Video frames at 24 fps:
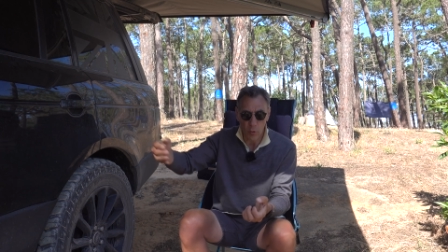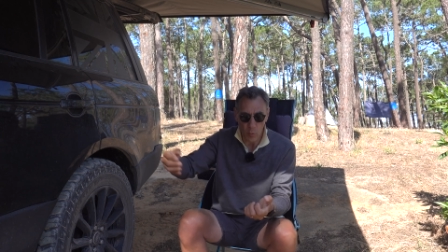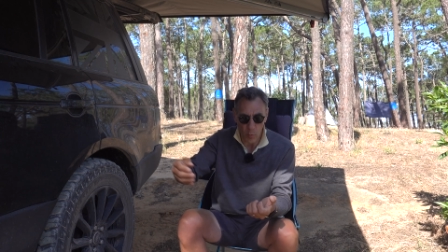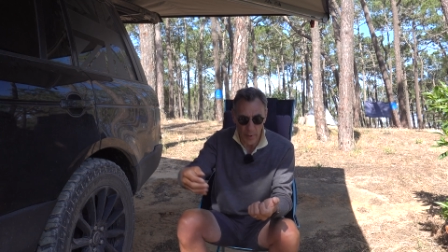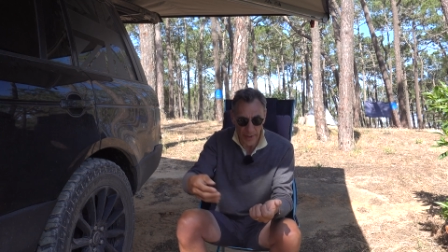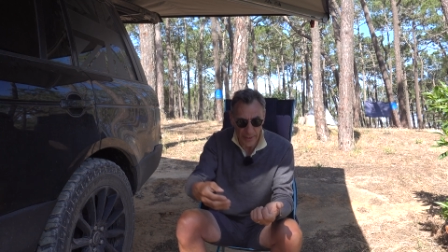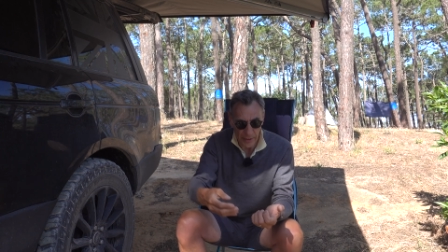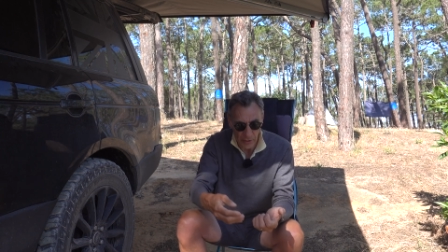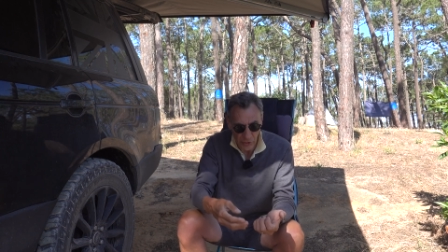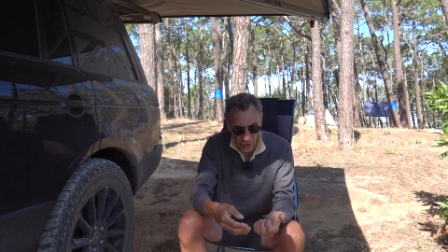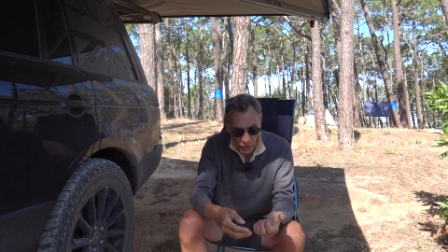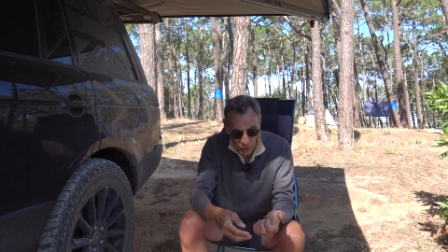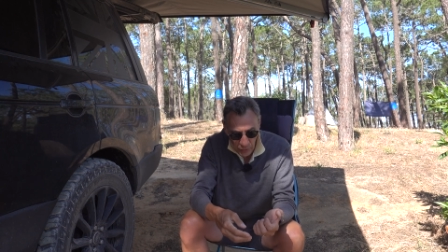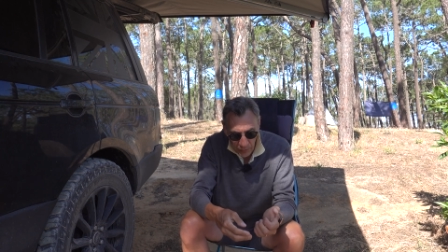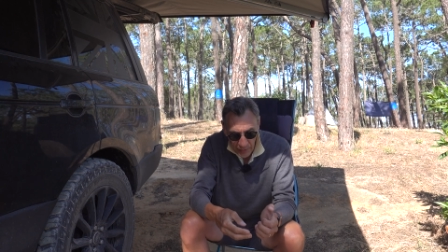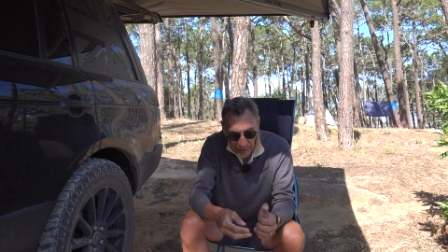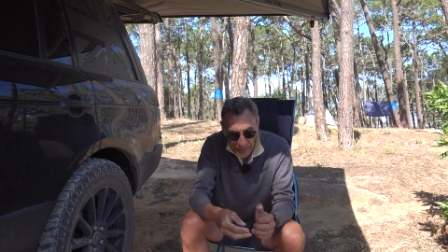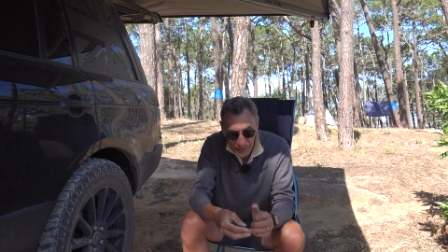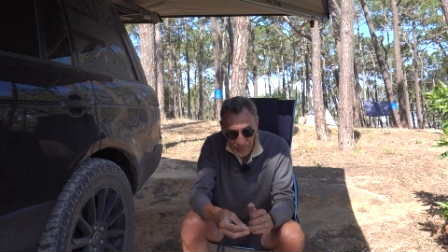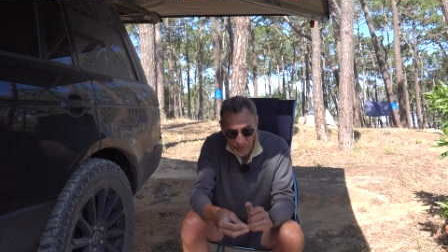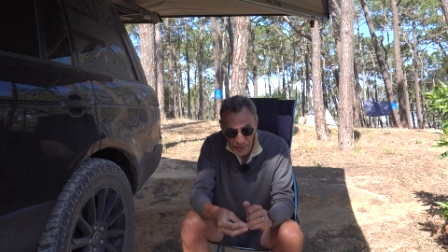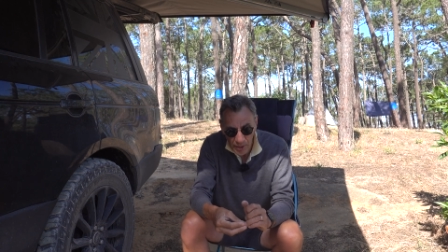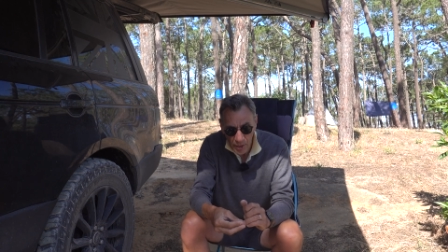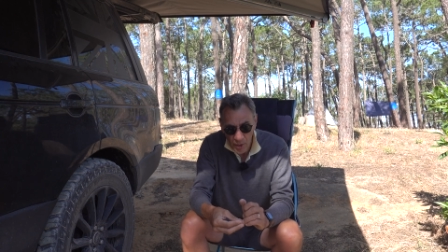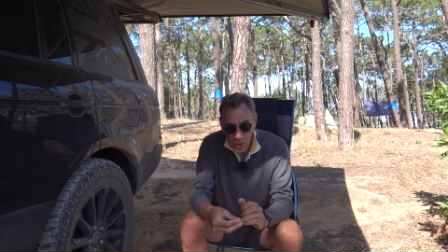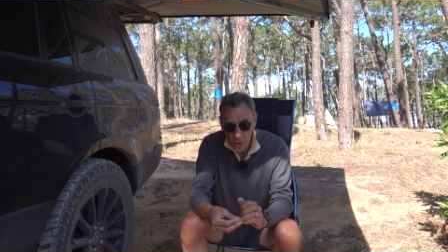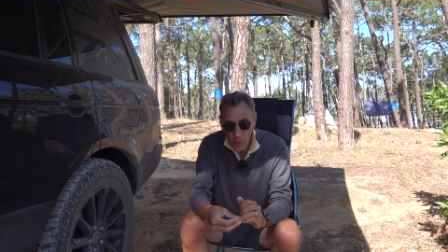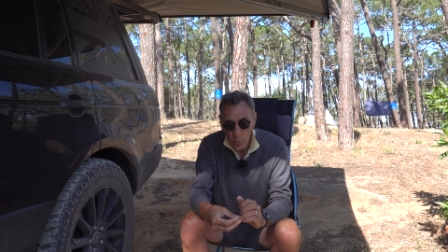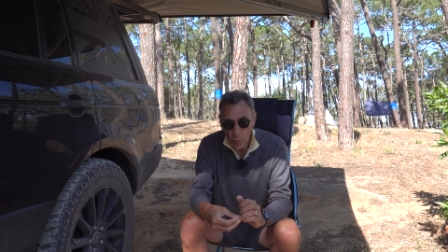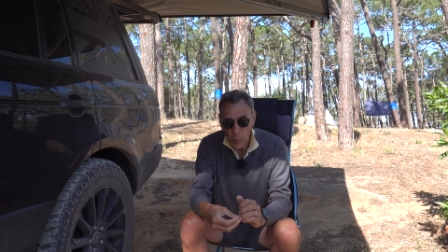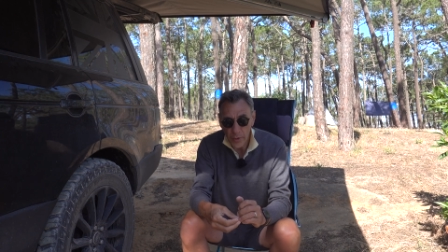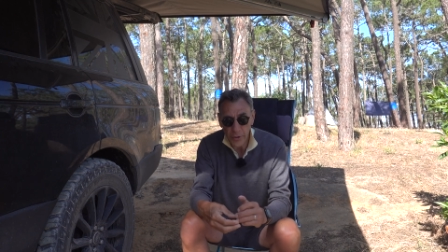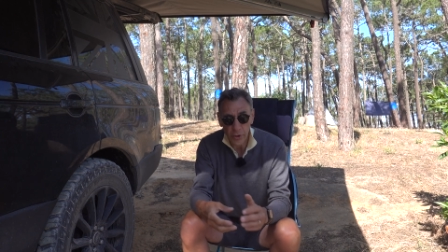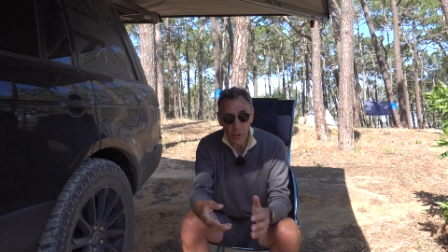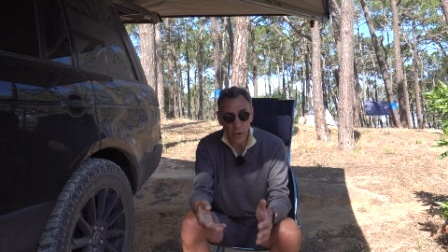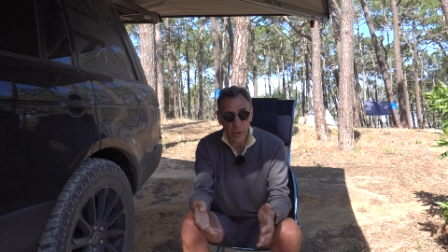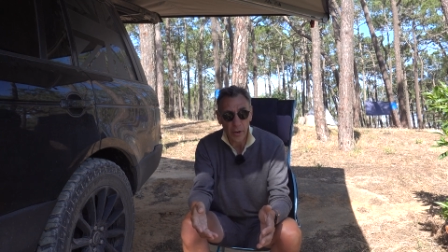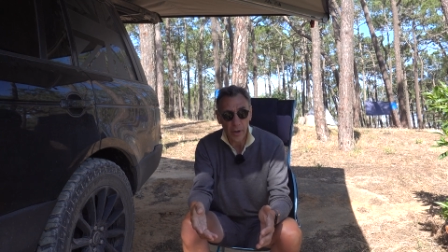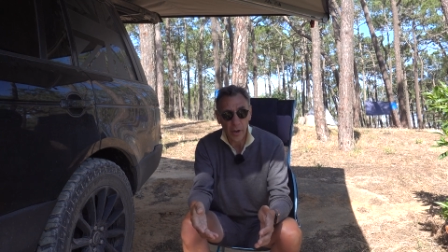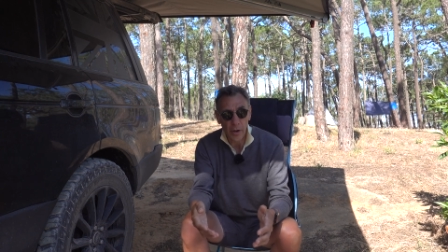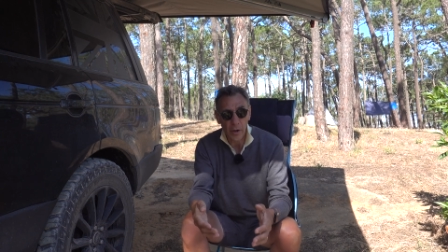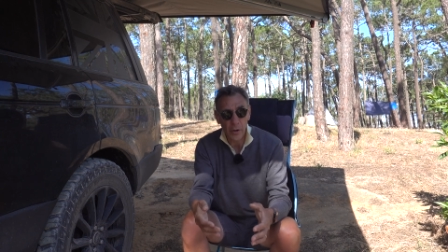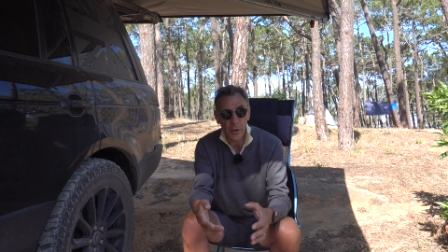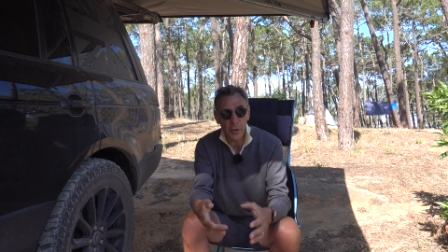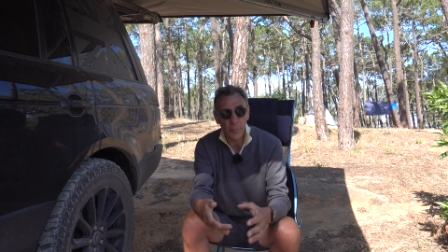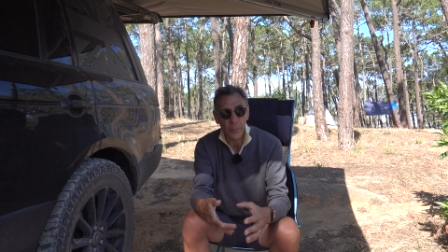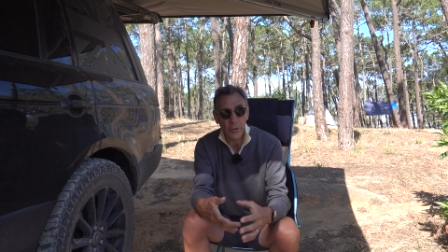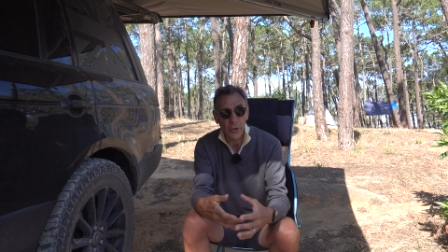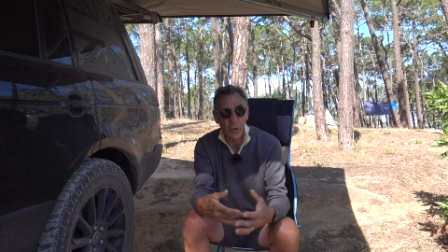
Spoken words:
away and do this, we're not at home,